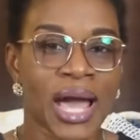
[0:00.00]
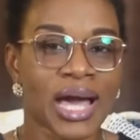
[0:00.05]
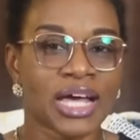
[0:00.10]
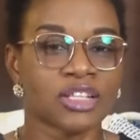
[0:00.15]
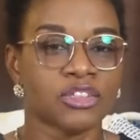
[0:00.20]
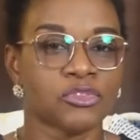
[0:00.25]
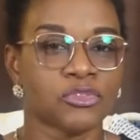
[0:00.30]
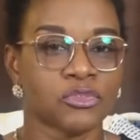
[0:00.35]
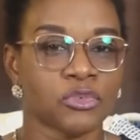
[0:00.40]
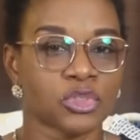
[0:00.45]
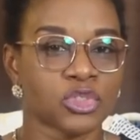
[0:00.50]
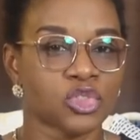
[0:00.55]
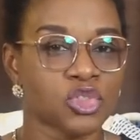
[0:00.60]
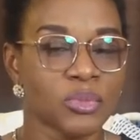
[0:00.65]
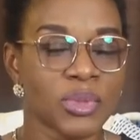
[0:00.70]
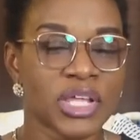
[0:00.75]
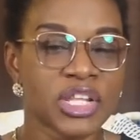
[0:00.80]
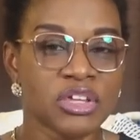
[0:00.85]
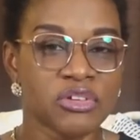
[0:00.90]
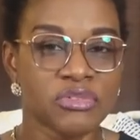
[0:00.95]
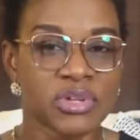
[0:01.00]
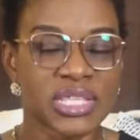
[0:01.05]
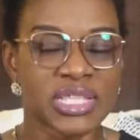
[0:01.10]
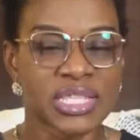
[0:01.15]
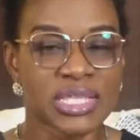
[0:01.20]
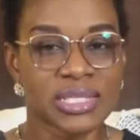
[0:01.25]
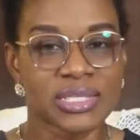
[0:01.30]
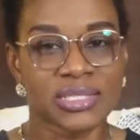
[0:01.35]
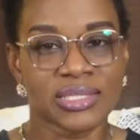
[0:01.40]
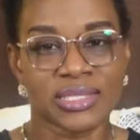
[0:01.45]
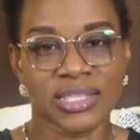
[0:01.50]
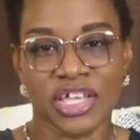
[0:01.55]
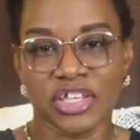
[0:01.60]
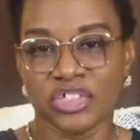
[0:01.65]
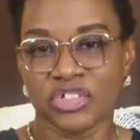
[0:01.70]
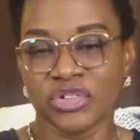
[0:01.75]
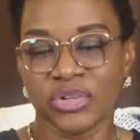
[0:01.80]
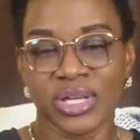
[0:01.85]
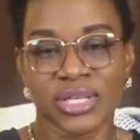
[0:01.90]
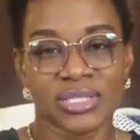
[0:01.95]
and for so many reasons
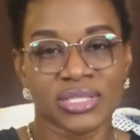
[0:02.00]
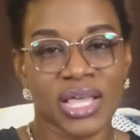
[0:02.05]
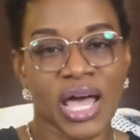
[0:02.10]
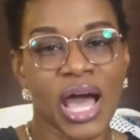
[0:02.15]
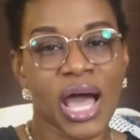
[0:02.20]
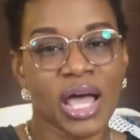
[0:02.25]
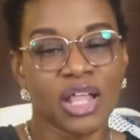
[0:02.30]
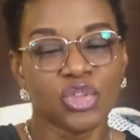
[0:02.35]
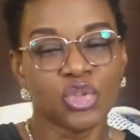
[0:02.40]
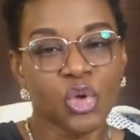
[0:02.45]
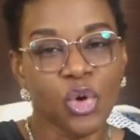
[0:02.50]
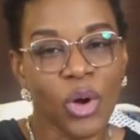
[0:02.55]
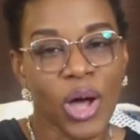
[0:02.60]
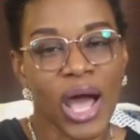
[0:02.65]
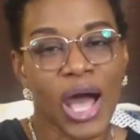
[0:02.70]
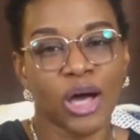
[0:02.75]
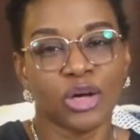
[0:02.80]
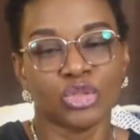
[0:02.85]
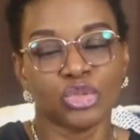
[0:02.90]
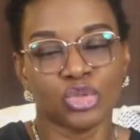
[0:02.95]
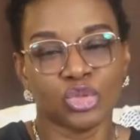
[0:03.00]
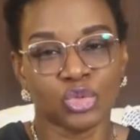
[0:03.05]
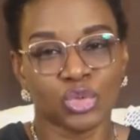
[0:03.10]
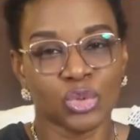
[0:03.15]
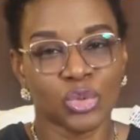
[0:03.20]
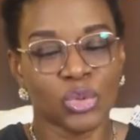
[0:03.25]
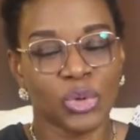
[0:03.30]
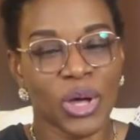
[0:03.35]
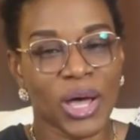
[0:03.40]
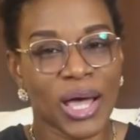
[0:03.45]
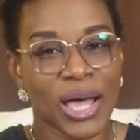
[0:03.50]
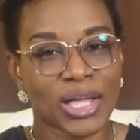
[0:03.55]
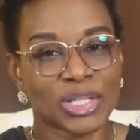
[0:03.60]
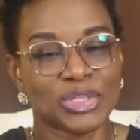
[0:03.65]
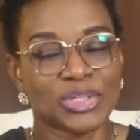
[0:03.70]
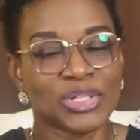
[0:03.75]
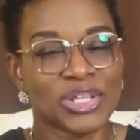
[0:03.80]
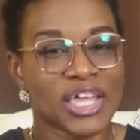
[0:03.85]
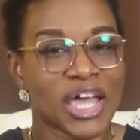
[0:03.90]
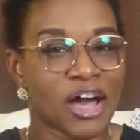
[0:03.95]
Nigerians know how to
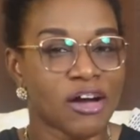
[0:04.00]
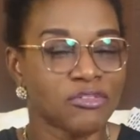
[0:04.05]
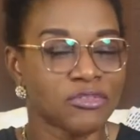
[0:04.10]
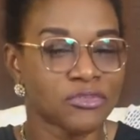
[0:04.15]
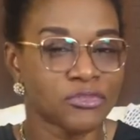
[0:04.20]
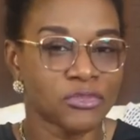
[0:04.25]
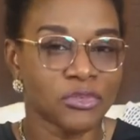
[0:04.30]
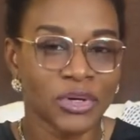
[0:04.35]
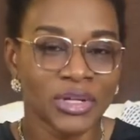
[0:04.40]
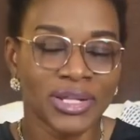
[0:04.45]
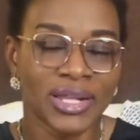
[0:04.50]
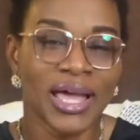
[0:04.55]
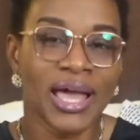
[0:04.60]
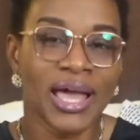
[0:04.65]
actually have fun